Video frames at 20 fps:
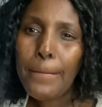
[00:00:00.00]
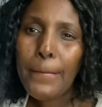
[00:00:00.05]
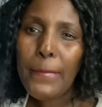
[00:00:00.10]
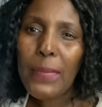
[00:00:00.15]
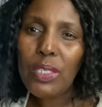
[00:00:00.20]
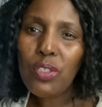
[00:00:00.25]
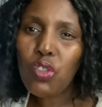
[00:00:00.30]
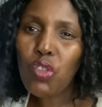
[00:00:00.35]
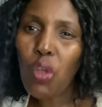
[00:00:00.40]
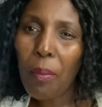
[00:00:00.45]

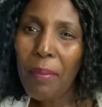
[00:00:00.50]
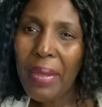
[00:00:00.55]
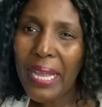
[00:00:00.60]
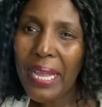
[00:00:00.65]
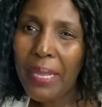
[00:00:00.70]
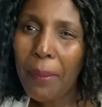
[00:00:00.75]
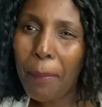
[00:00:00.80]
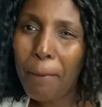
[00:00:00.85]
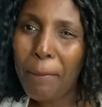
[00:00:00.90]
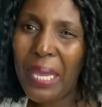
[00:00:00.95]

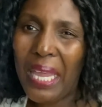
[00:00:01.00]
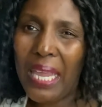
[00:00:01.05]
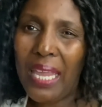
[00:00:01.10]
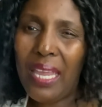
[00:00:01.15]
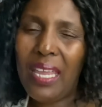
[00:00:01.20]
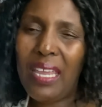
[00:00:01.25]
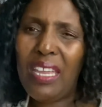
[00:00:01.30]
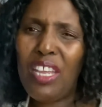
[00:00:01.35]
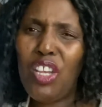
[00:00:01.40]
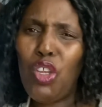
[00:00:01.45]
stomach
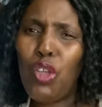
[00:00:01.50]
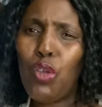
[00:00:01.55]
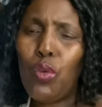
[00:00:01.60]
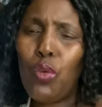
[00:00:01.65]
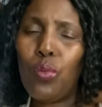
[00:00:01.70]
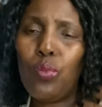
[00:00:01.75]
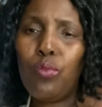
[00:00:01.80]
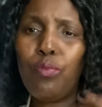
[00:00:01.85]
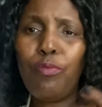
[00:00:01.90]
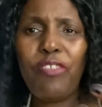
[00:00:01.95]
pain,
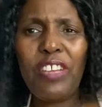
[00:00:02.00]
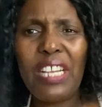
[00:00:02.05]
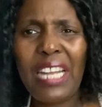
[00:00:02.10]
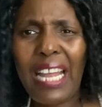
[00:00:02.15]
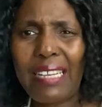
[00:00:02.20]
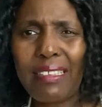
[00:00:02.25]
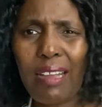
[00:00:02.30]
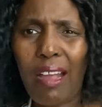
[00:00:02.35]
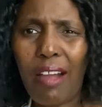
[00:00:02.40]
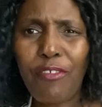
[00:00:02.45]
you feel
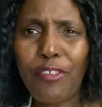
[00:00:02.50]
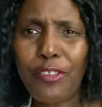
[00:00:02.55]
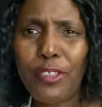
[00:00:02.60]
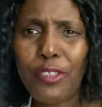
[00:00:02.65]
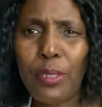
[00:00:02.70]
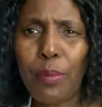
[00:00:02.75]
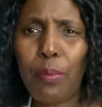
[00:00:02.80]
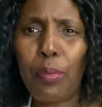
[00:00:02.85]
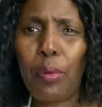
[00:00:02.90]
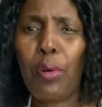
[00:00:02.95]

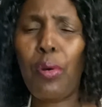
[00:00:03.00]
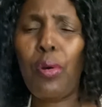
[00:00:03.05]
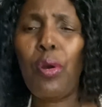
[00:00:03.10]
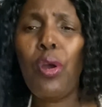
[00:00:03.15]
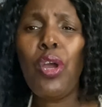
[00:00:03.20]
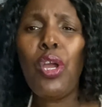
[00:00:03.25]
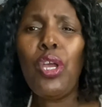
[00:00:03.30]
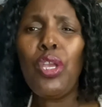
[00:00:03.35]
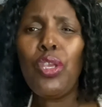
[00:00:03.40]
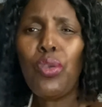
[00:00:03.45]
uncomfortable,
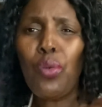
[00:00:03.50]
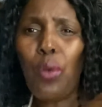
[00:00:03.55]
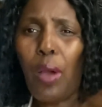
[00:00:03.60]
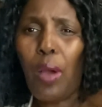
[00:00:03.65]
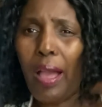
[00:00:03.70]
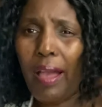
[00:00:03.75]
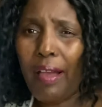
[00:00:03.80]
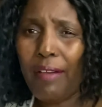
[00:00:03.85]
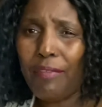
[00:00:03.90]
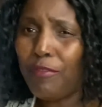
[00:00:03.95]
you
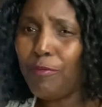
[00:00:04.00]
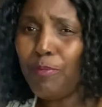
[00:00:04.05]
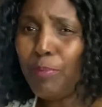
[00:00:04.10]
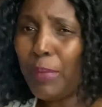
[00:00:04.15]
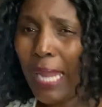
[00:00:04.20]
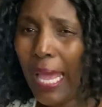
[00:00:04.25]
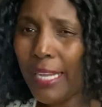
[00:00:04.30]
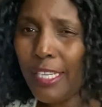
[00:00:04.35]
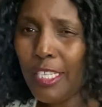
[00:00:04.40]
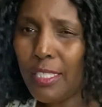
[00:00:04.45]
have
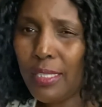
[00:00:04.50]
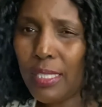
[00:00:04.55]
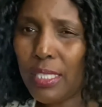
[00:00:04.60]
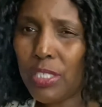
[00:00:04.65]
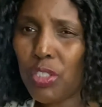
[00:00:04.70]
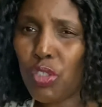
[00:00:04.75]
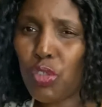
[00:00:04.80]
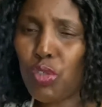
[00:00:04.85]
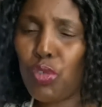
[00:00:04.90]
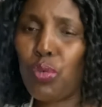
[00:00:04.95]
blood in the
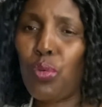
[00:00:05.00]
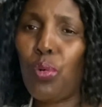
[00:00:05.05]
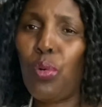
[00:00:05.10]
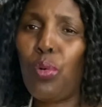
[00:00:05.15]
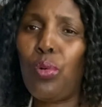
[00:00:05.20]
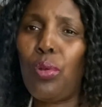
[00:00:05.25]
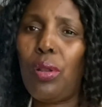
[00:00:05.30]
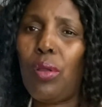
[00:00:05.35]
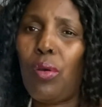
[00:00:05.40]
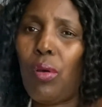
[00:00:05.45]

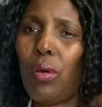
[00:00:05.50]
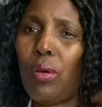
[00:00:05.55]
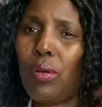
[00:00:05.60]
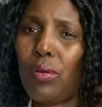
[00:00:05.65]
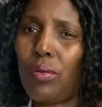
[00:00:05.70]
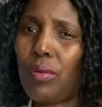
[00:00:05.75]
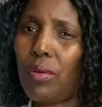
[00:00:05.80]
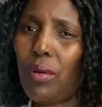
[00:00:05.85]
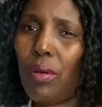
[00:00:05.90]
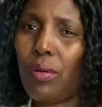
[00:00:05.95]
stool,
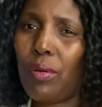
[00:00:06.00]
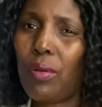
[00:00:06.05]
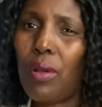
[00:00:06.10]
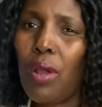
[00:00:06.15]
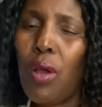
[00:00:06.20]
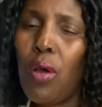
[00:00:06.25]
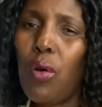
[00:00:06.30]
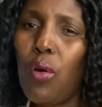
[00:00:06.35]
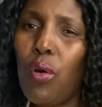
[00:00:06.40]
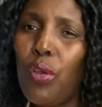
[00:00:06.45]
or
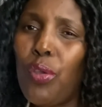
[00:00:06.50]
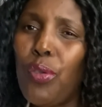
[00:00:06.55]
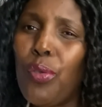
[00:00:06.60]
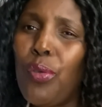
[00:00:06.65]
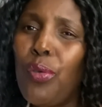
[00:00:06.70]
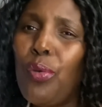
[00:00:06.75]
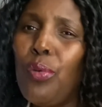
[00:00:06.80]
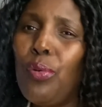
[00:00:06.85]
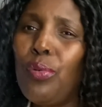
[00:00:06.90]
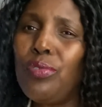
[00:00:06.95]

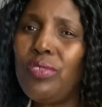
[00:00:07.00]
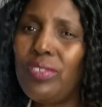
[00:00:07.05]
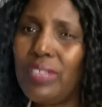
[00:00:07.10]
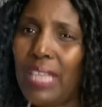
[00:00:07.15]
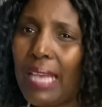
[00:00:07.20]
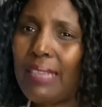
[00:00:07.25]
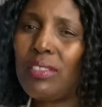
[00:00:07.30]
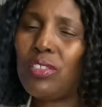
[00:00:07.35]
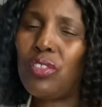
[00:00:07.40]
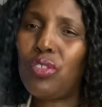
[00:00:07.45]
you
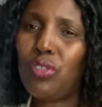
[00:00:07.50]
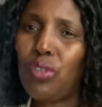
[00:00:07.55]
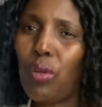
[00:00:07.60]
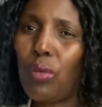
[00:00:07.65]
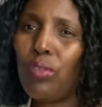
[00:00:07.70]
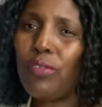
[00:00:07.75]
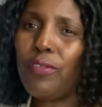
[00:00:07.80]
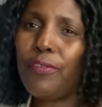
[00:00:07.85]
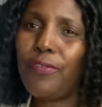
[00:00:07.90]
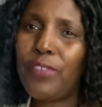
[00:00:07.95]
just
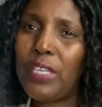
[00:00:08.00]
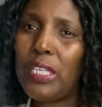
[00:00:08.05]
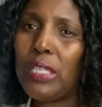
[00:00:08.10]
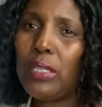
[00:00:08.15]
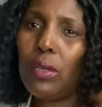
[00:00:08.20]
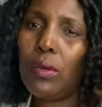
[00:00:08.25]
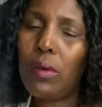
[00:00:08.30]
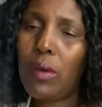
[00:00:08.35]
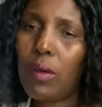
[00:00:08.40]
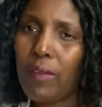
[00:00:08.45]
don't
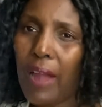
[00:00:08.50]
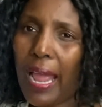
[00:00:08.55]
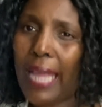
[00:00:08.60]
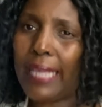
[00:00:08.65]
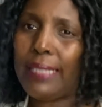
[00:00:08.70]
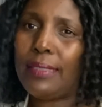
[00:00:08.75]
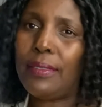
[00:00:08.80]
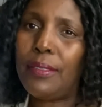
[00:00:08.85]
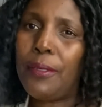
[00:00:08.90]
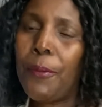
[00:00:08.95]
feel all
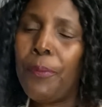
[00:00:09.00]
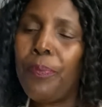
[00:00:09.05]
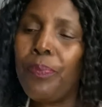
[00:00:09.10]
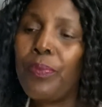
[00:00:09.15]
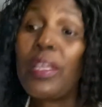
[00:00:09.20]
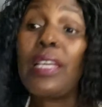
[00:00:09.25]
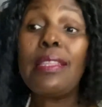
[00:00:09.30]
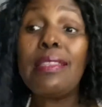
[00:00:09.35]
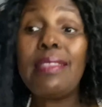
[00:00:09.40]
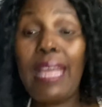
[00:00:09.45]
right.
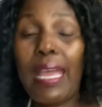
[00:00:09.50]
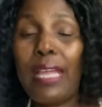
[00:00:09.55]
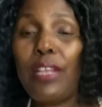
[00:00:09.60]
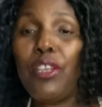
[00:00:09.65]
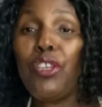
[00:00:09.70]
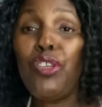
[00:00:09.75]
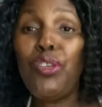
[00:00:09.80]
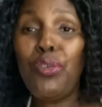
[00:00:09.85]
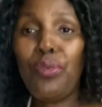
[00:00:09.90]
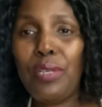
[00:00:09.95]
Then
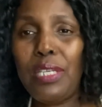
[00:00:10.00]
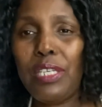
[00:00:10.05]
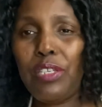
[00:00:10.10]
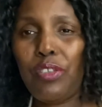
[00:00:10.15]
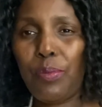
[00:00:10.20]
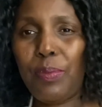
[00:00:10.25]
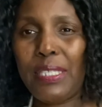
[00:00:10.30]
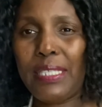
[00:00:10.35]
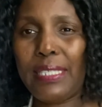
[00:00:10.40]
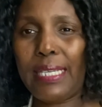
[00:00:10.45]
you need to
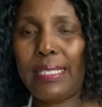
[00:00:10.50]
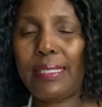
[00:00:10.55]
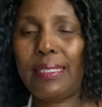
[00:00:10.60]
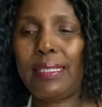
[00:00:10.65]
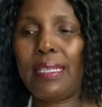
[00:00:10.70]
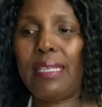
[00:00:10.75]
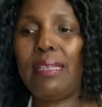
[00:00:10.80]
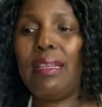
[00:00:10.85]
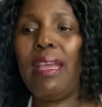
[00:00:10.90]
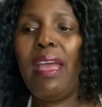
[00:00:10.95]
be
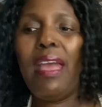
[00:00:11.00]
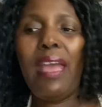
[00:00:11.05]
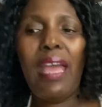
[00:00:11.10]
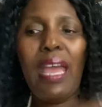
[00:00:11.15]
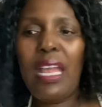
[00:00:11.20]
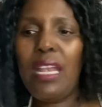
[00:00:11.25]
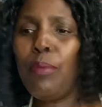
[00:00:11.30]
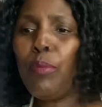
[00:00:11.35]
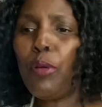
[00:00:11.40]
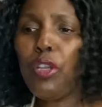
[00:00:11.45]
tested.
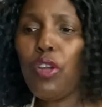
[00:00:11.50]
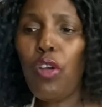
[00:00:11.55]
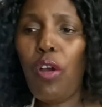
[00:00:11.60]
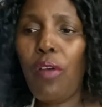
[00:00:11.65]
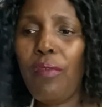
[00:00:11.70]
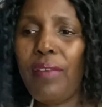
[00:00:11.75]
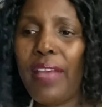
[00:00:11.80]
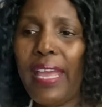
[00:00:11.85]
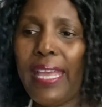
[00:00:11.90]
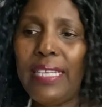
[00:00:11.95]
Anybody
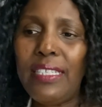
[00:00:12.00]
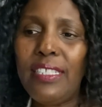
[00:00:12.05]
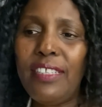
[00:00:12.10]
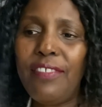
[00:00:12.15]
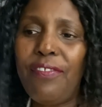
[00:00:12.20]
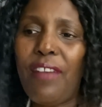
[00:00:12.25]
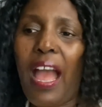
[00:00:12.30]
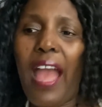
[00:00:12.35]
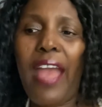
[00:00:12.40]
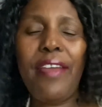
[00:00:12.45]
over
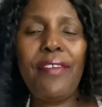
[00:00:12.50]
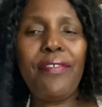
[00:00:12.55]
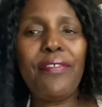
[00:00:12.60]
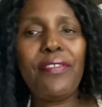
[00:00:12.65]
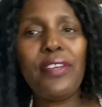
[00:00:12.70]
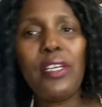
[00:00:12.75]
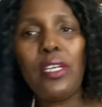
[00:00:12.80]
85,